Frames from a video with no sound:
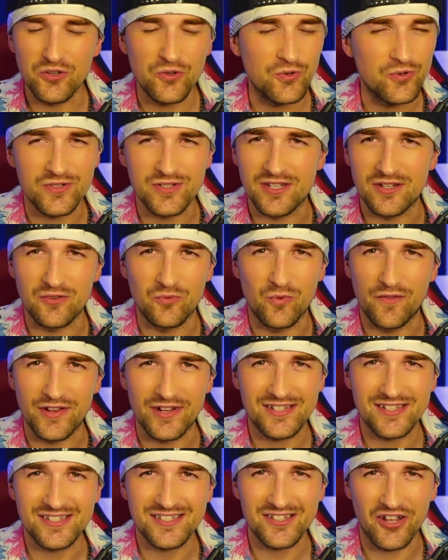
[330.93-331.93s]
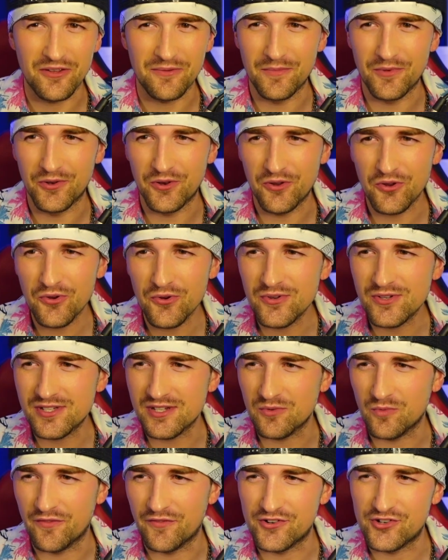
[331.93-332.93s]
Oozing with excitement,
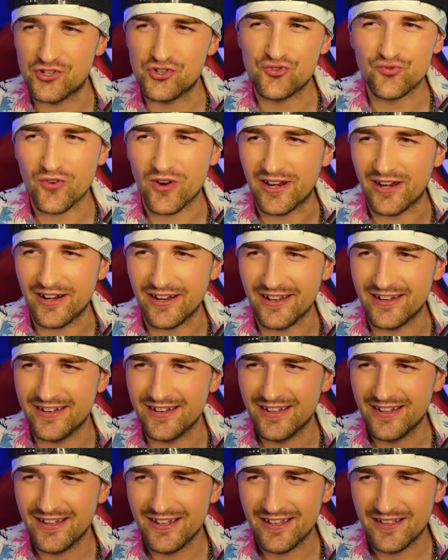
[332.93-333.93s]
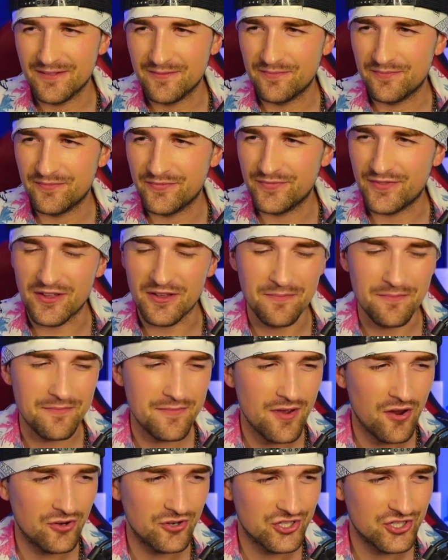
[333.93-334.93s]
oozing with adrenaline, the
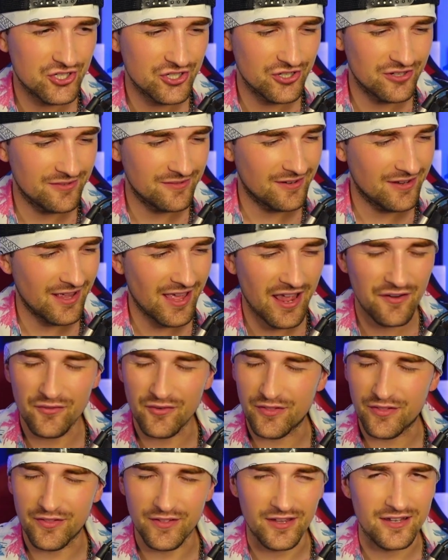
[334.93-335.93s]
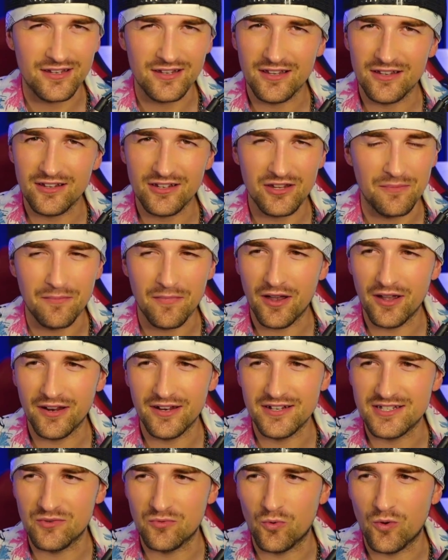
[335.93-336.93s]
emotion, everything combined
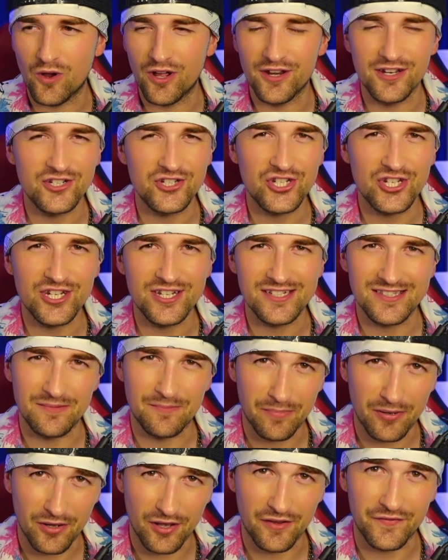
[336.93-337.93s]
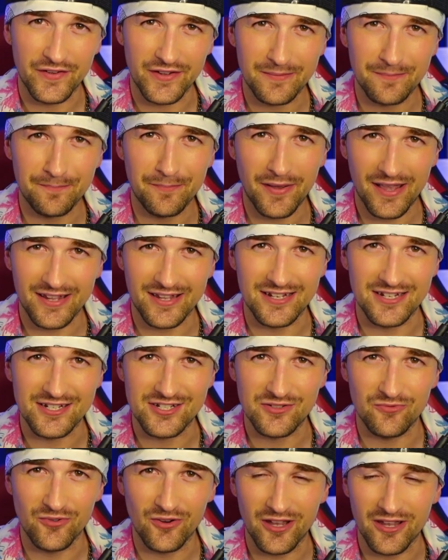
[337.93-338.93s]
into one. She is the perfect
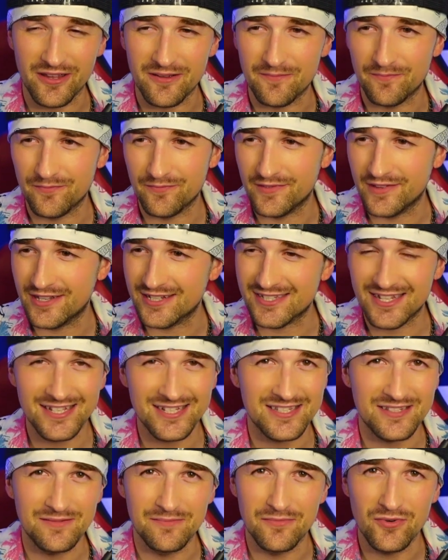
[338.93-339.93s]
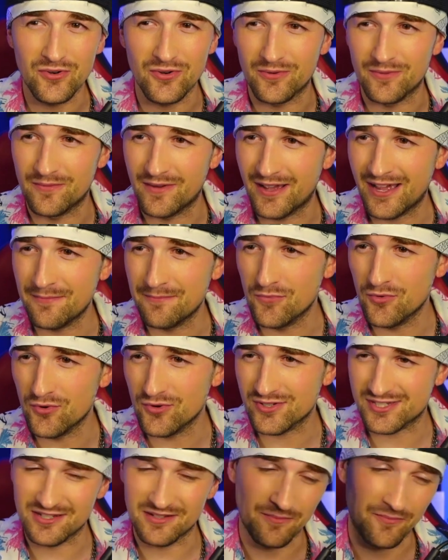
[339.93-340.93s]
package. Right, let's get some more and
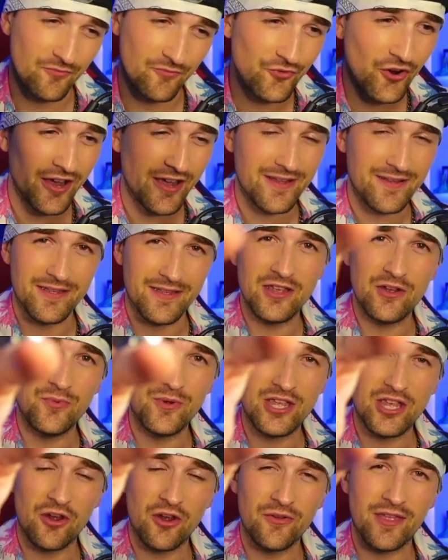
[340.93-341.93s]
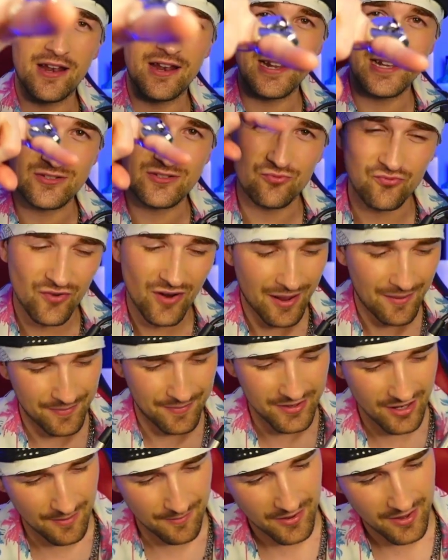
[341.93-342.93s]
more some. Right, here we go then. Let's wrap
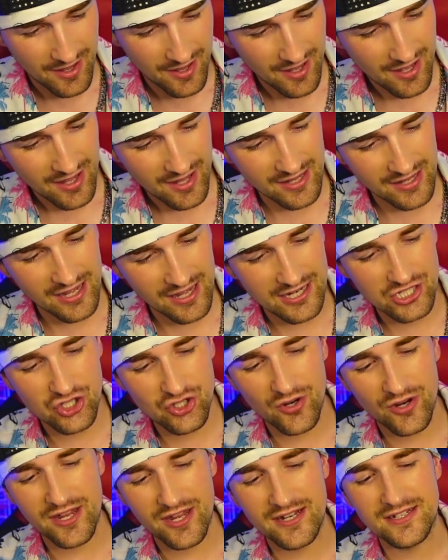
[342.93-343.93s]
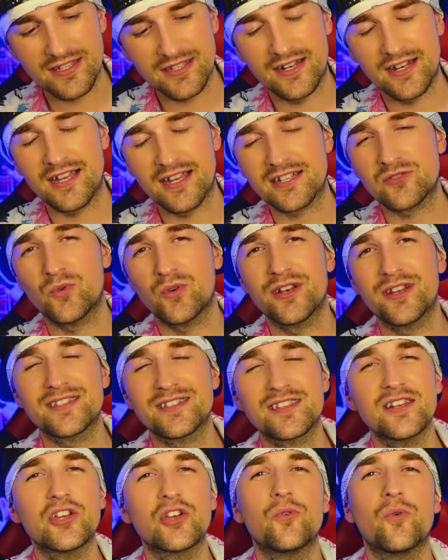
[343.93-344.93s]
it up and get straight into the next one.
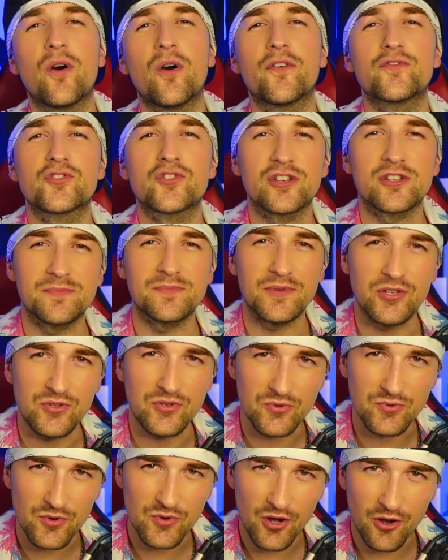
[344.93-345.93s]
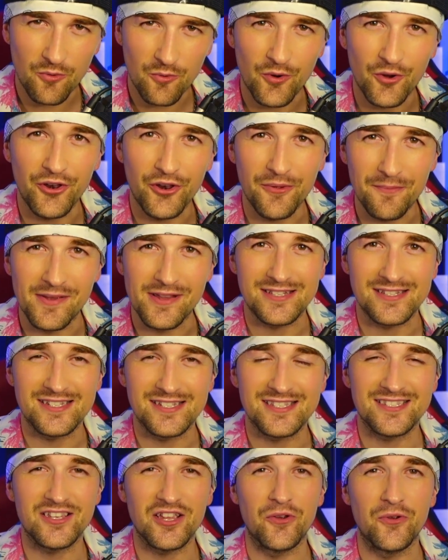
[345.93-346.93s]
It's going to go off. Trust me, you do not want to miss
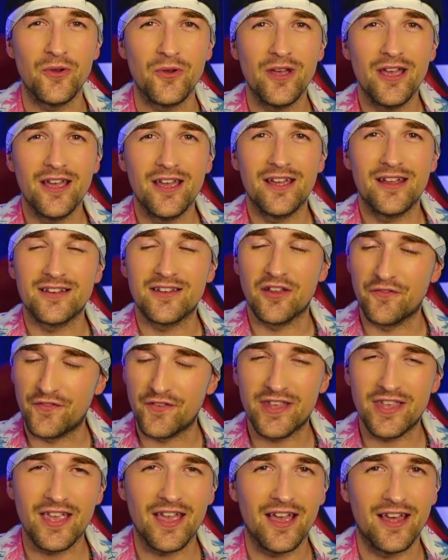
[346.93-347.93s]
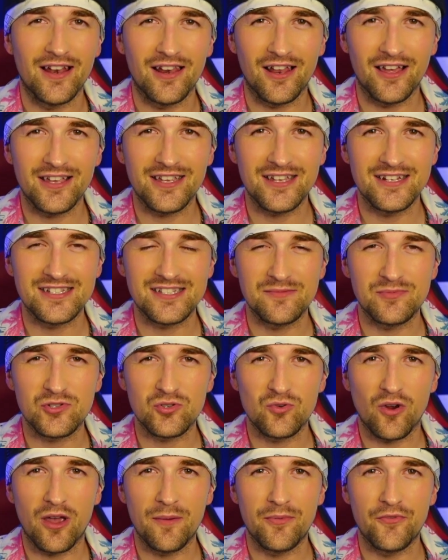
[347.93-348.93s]
it. So don't forget, like and
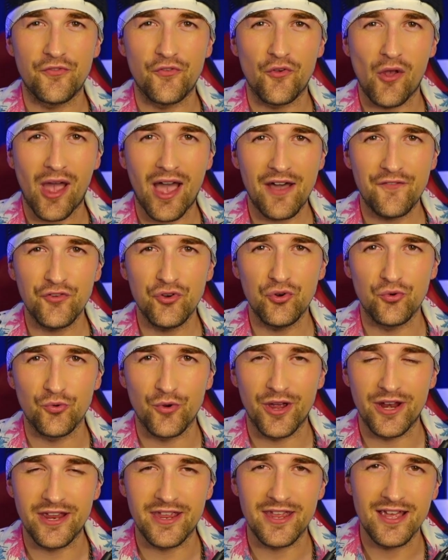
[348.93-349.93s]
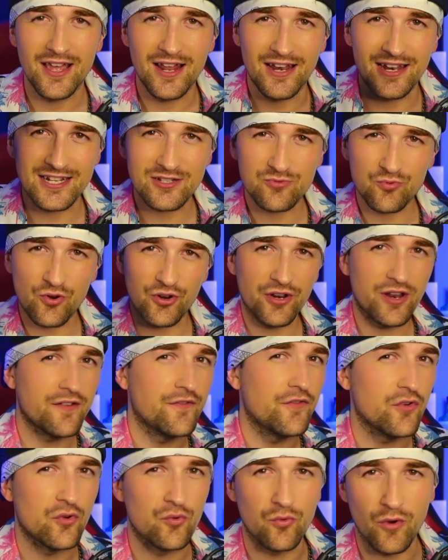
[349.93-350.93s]
subscribe if you haven't already. Let's
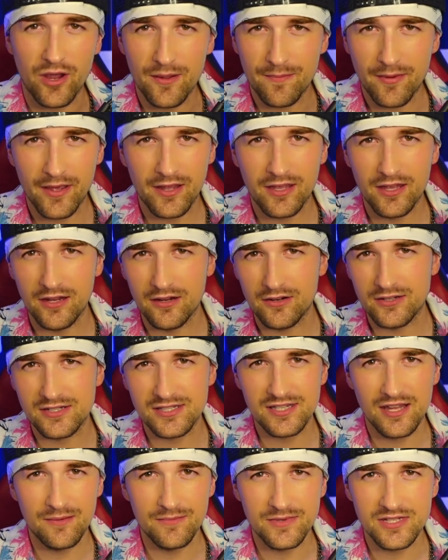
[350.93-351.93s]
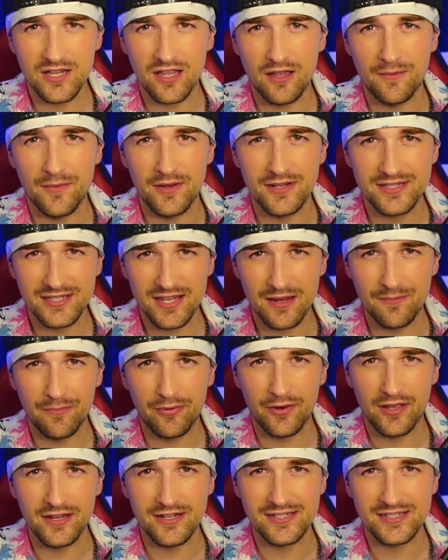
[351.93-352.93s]
rendezvous right back here at same time, same
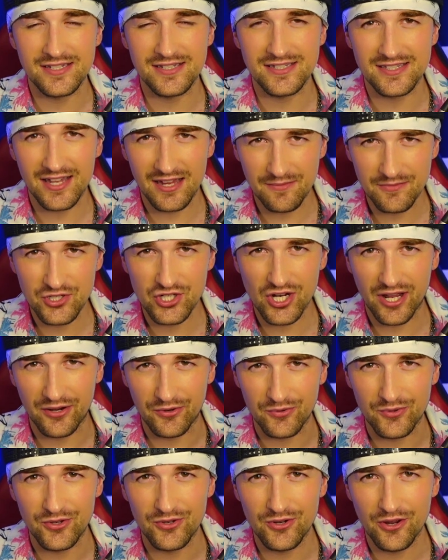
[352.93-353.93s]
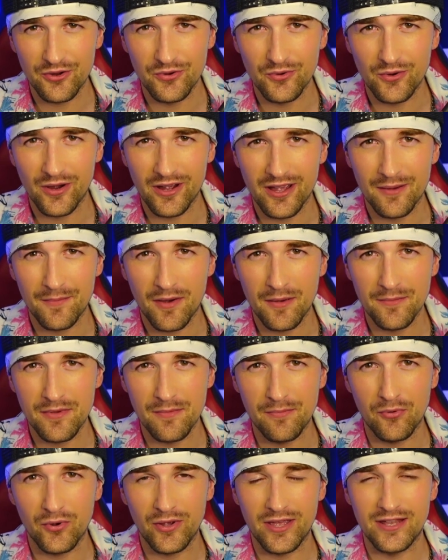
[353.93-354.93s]
place, same channel. You know who I am. I'm
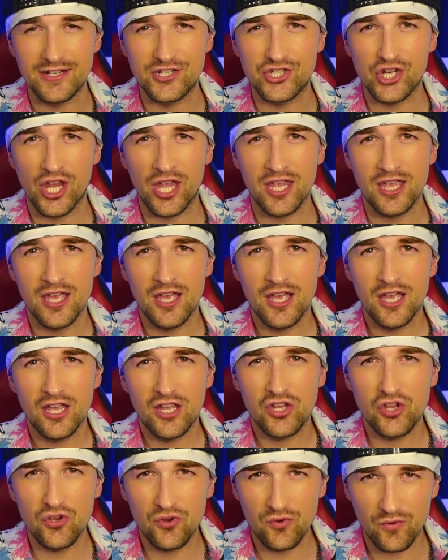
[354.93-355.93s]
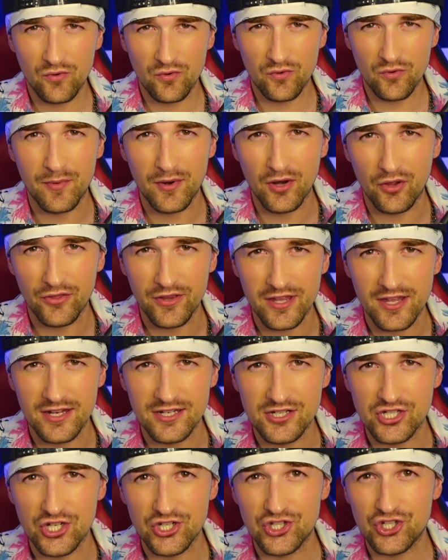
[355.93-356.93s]
your boy NJ. You have been on the
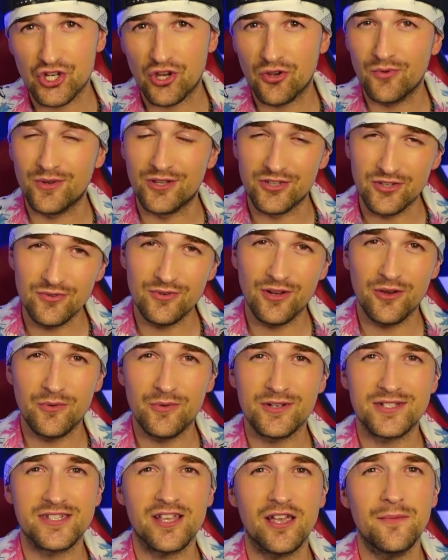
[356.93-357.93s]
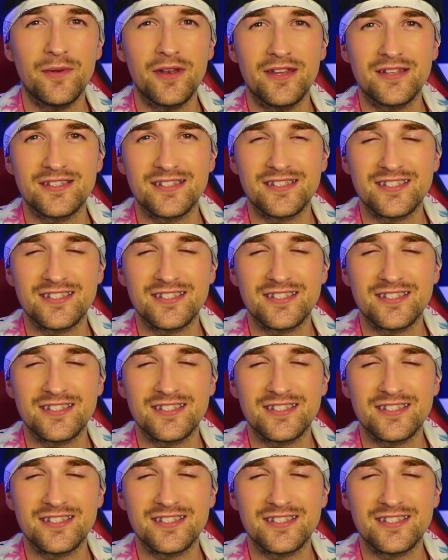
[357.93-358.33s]
NJ show and you know what time it is.